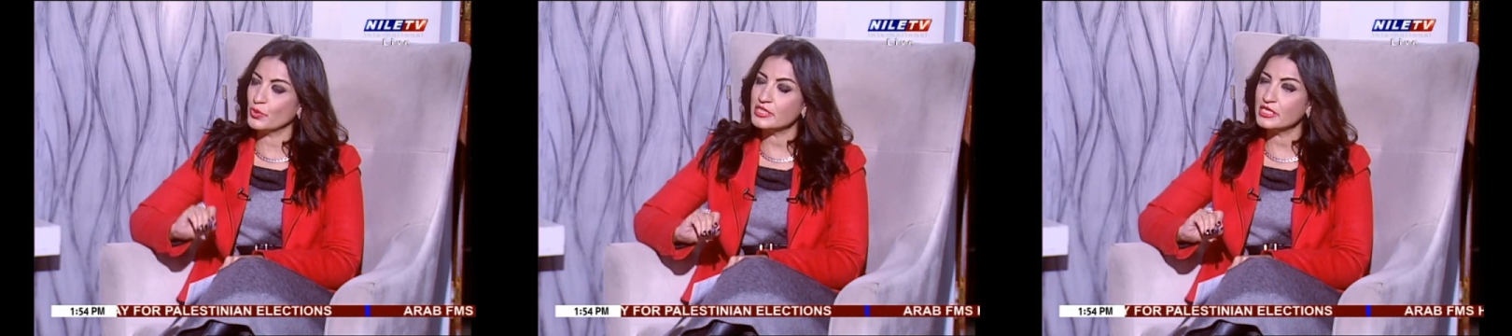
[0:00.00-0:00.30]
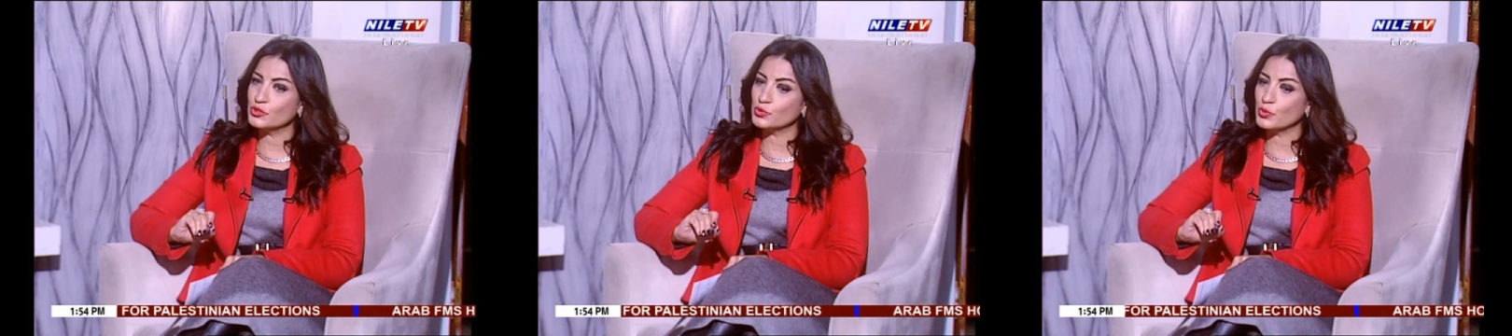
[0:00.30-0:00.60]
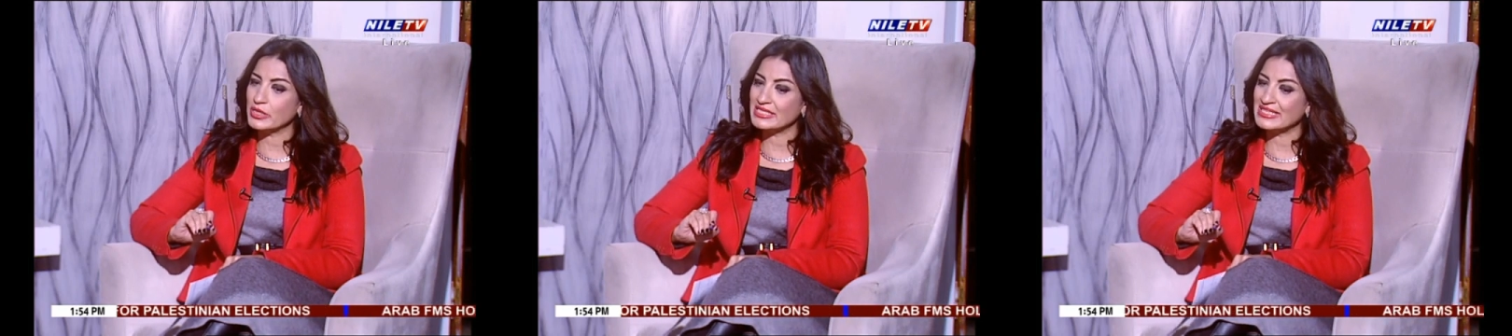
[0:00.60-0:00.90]
What they
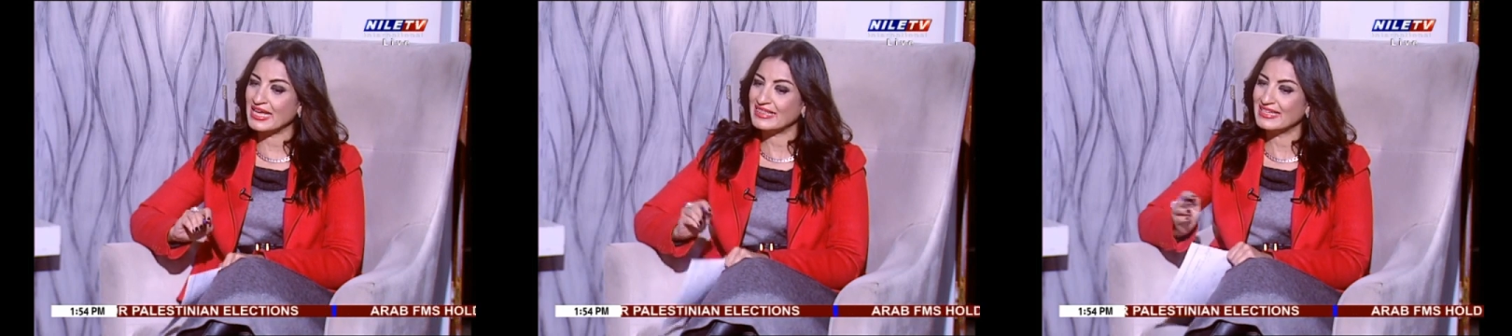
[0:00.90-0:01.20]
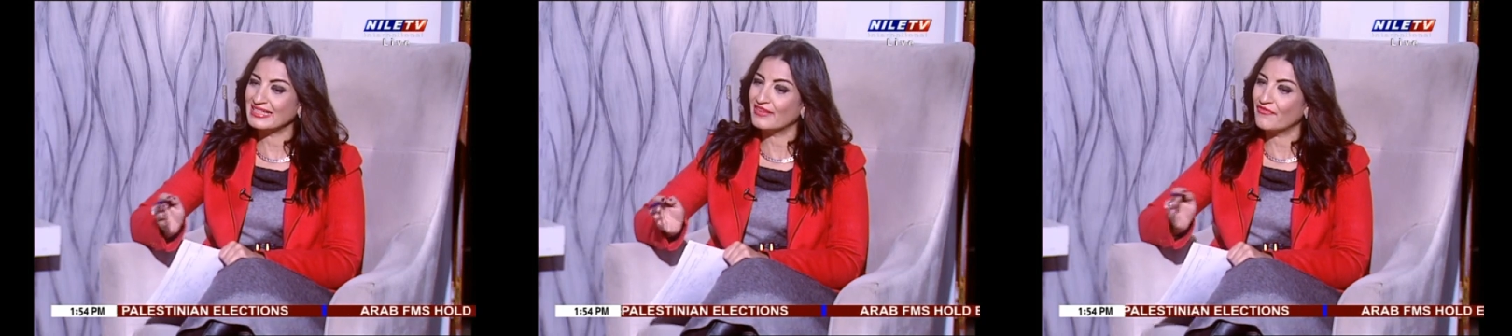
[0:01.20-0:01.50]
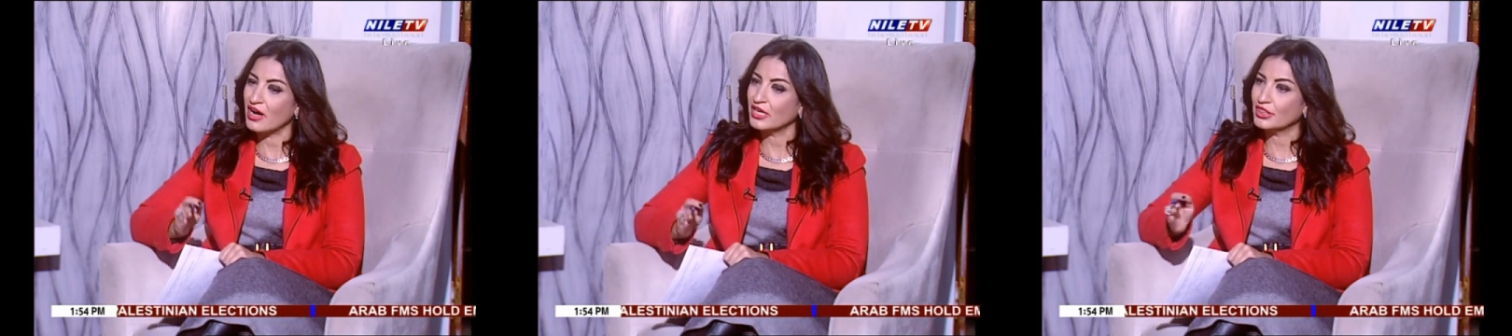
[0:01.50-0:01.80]
do is that they
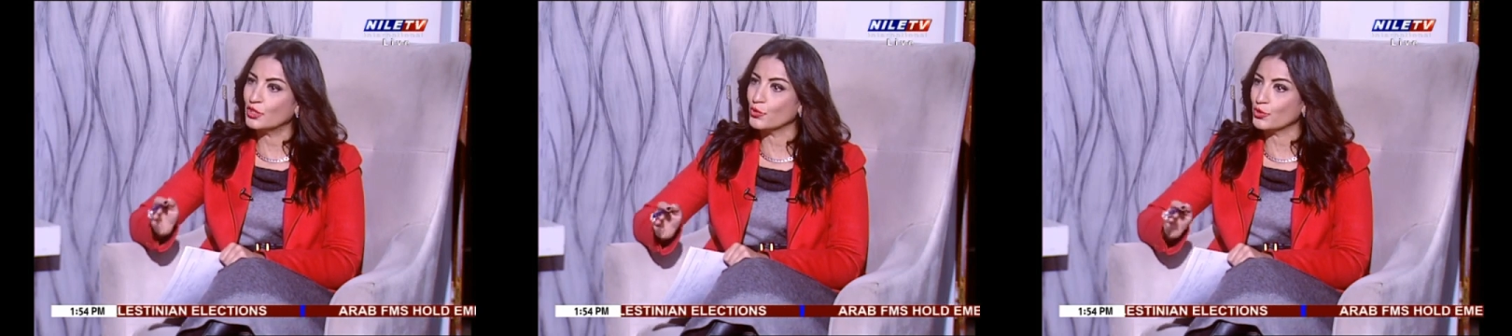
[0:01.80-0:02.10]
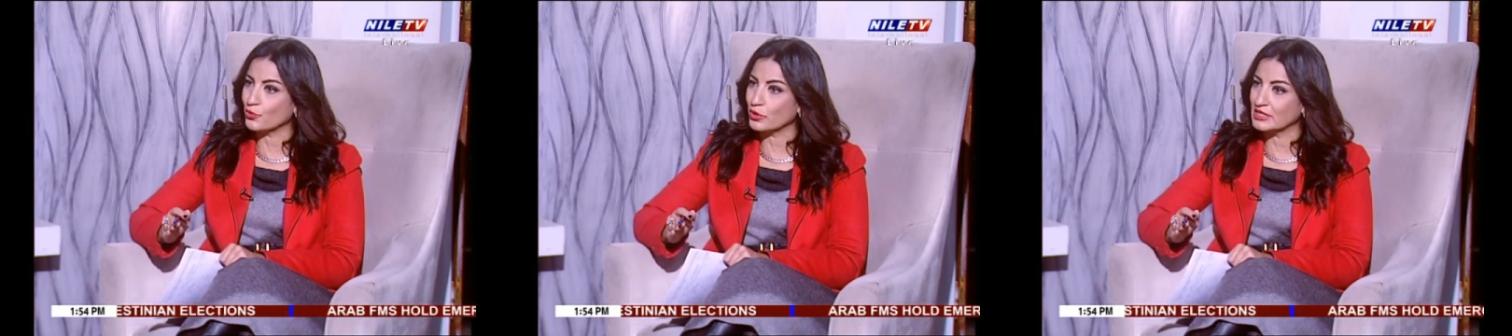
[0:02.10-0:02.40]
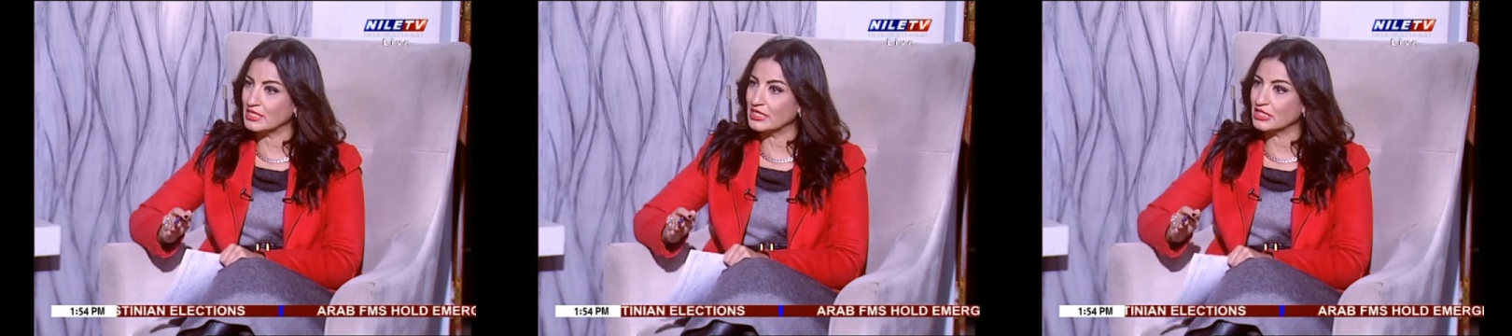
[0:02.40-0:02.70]
divide the
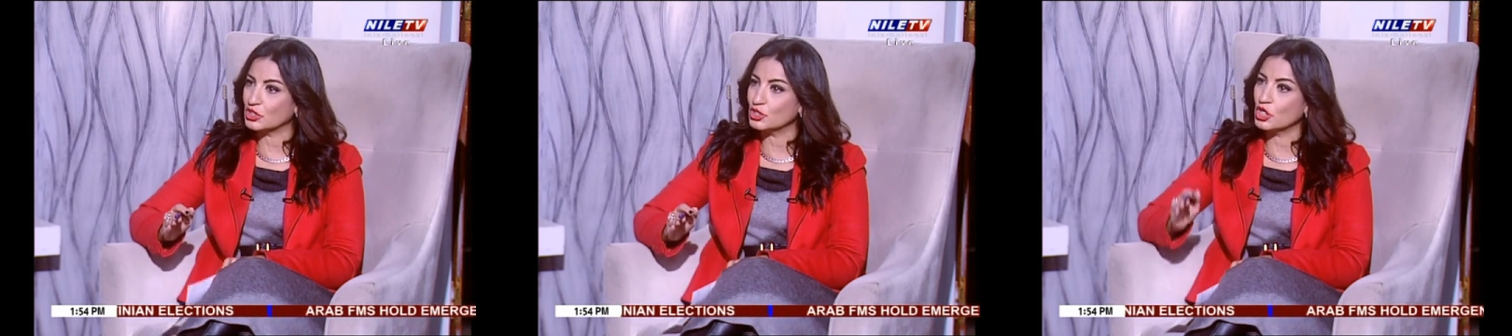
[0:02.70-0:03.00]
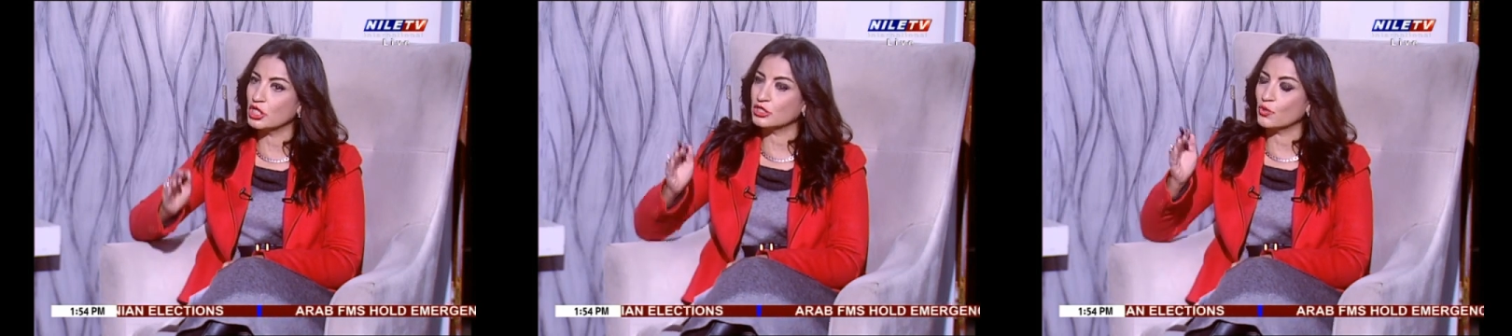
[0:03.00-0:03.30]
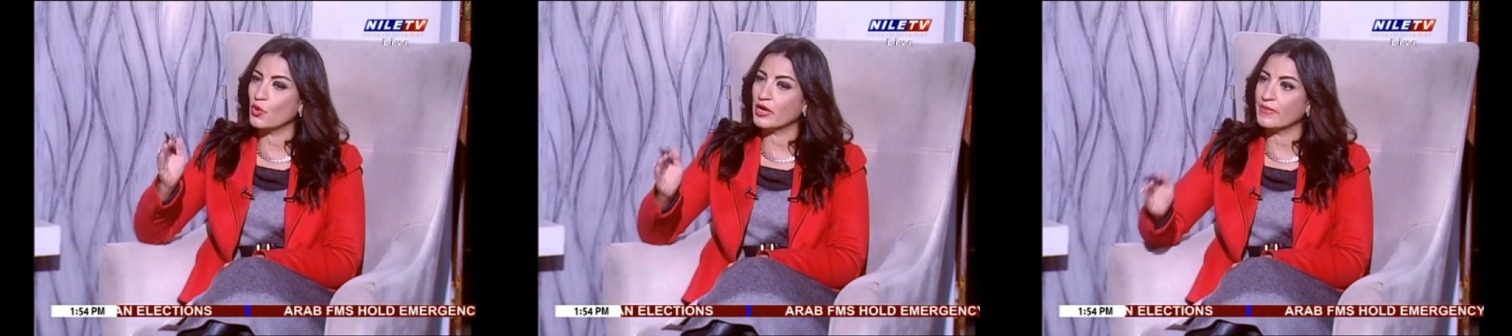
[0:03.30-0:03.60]
authority. It's not
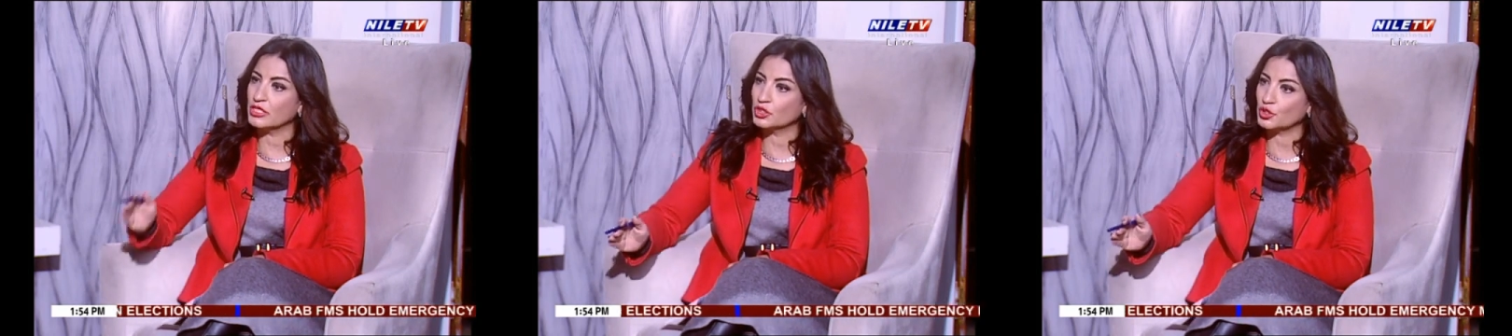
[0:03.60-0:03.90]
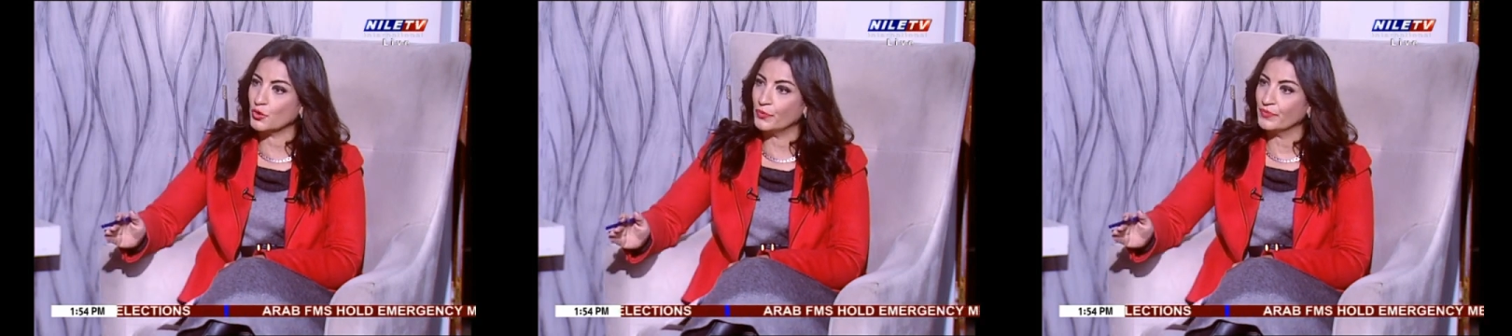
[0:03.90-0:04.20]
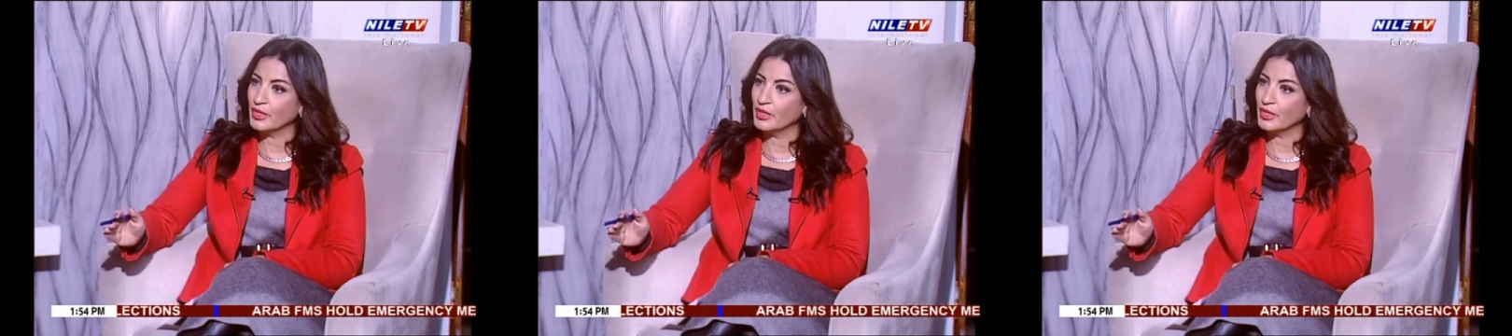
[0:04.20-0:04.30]
a one-man show.